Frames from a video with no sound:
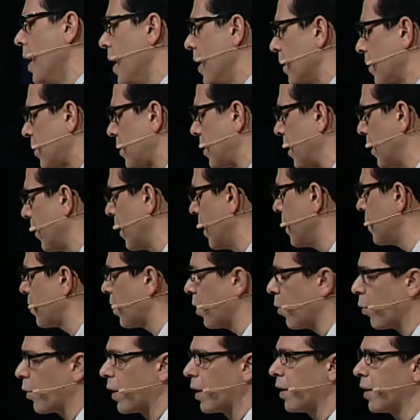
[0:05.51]
series
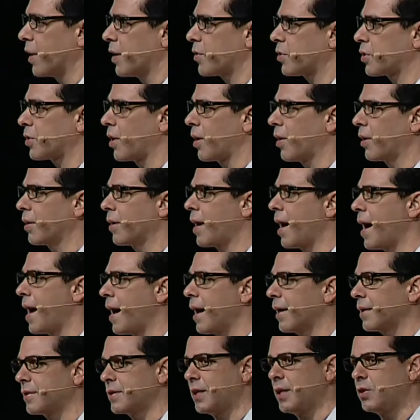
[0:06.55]
that we're going to start
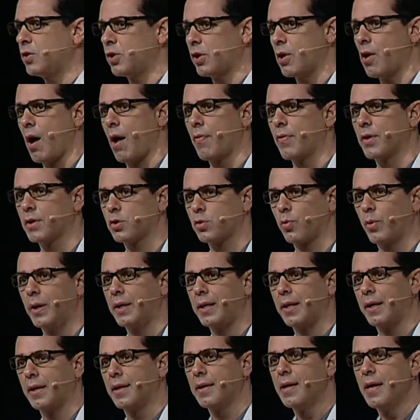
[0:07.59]
uh, teaching on this
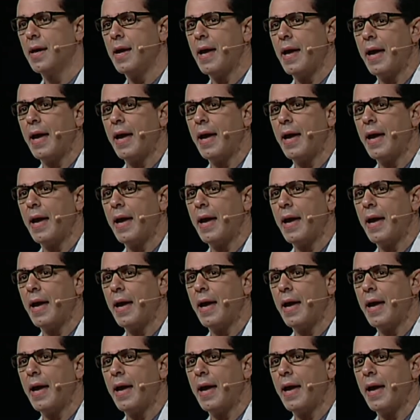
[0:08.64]
weekend.